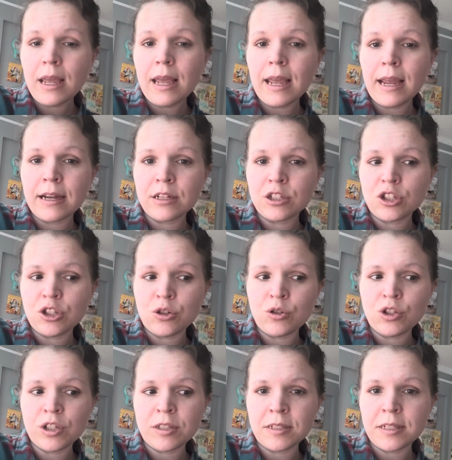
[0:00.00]
and you
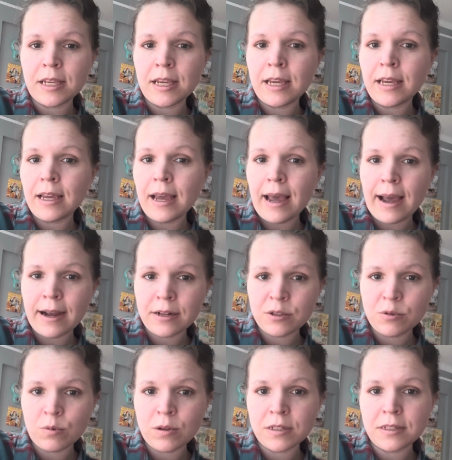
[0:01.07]
should see
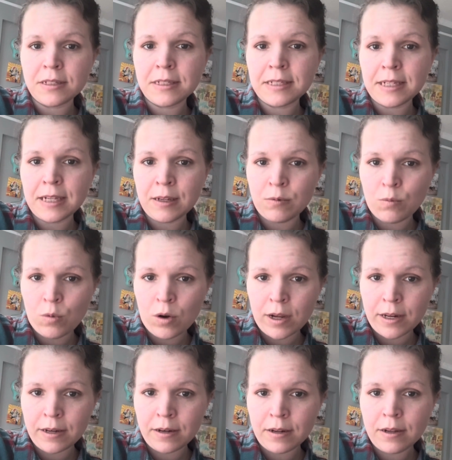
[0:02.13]
Act 1, Scene
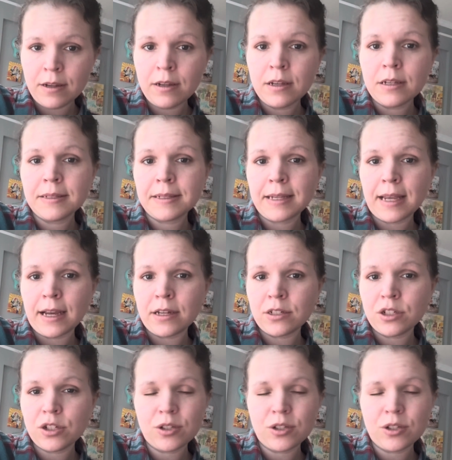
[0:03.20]
1 sketch.